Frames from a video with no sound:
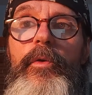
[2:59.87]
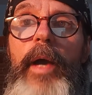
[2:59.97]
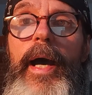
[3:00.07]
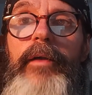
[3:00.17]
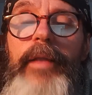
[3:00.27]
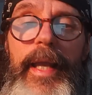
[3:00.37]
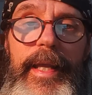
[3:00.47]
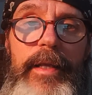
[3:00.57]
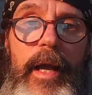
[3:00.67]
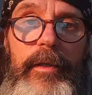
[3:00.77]
who held
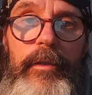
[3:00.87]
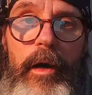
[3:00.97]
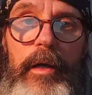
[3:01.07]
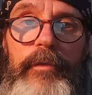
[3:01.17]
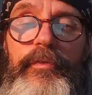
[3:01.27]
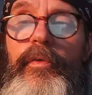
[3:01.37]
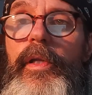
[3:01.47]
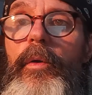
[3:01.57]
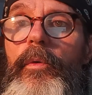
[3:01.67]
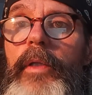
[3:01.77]
a
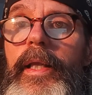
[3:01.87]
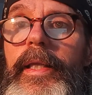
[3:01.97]
non-freehold